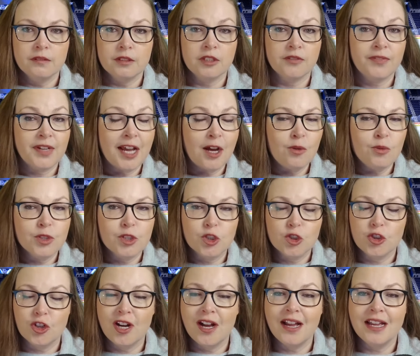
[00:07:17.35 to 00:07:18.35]
Laval was
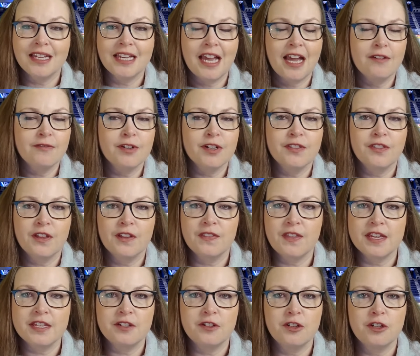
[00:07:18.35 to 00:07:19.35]
trying everything
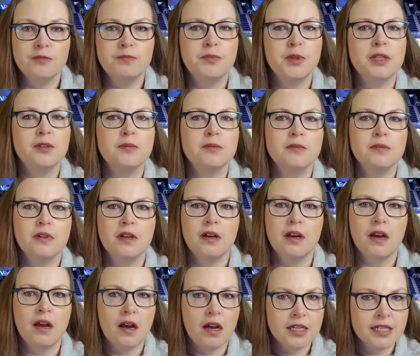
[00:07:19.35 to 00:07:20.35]
they could, but
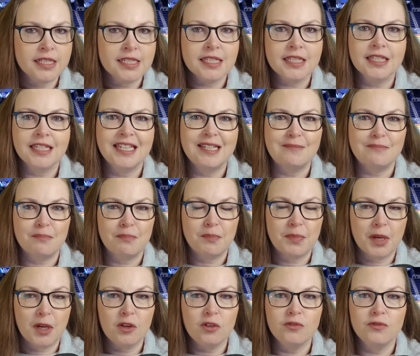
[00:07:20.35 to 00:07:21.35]
honestly,
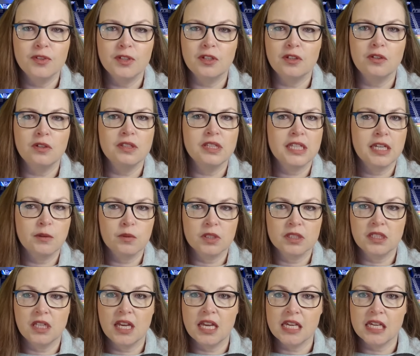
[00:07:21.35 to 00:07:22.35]
Belleville, they
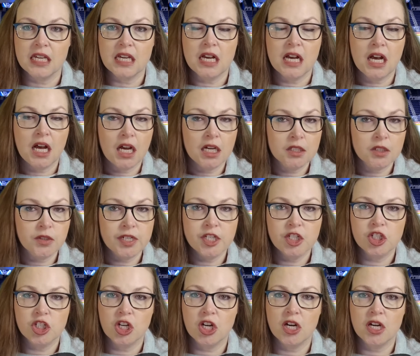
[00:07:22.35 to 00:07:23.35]
were like hungry
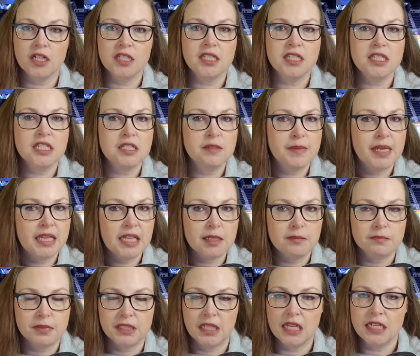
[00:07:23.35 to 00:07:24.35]
sharks
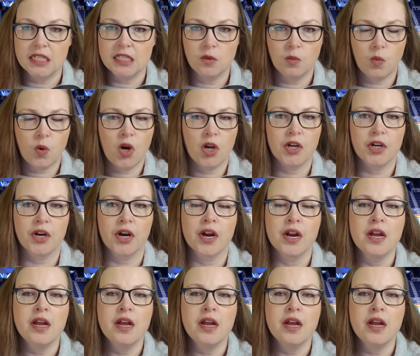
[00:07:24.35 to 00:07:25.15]
smelling blood in the water.